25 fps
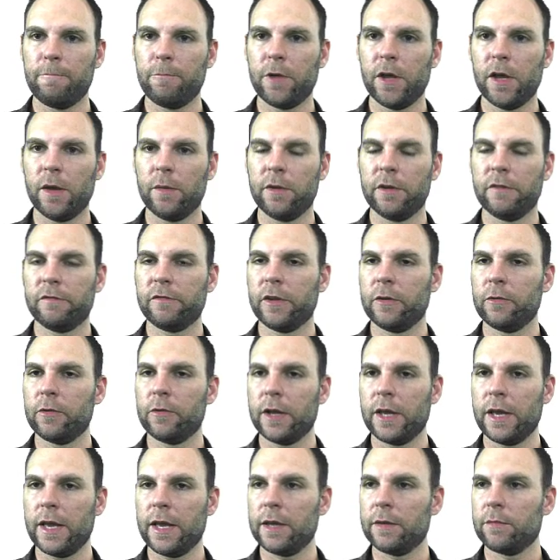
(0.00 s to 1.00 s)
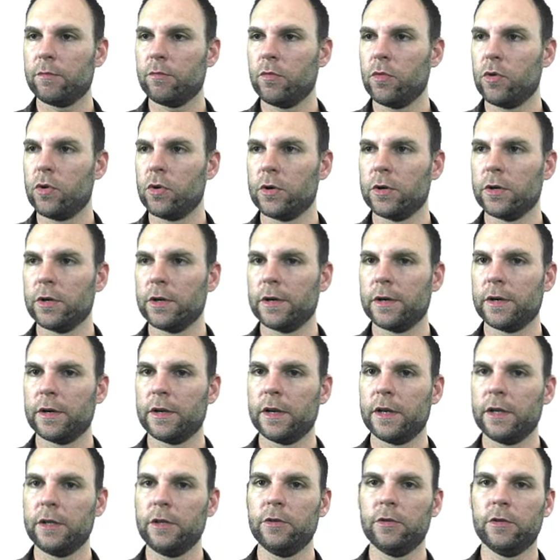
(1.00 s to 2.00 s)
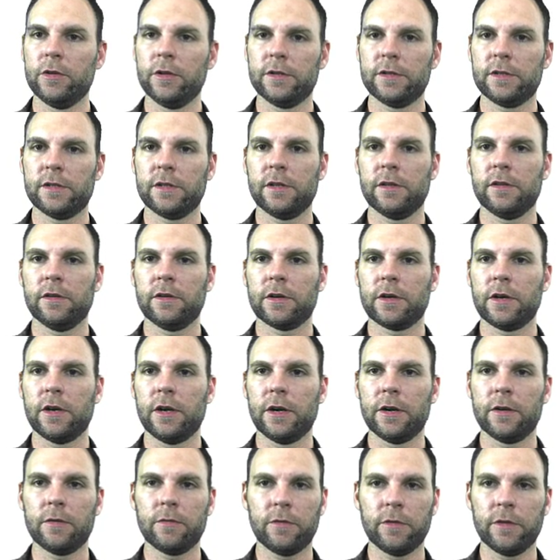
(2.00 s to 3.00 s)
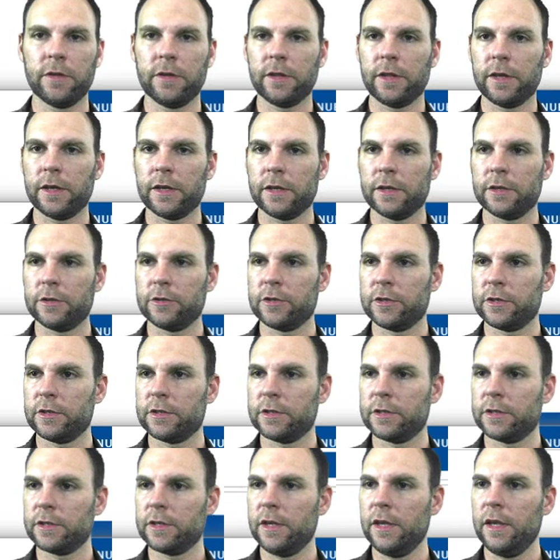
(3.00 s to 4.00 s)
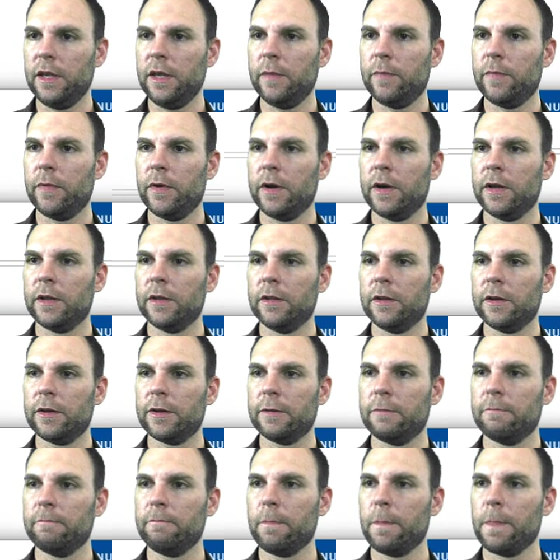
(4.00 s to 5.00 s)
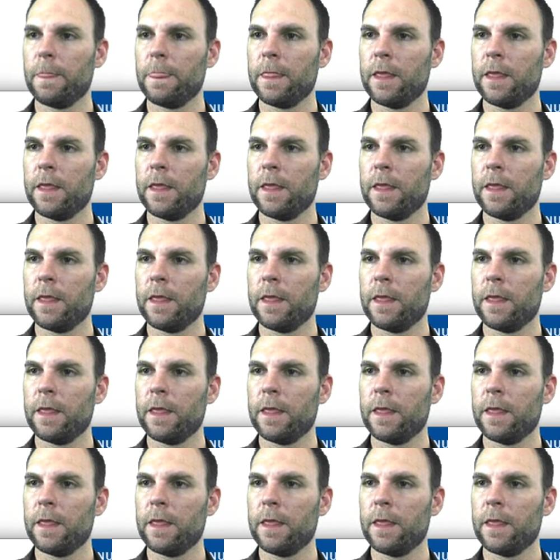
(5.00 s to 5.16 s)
And if they want to add more units to their cart, well, then they can just keep on looking.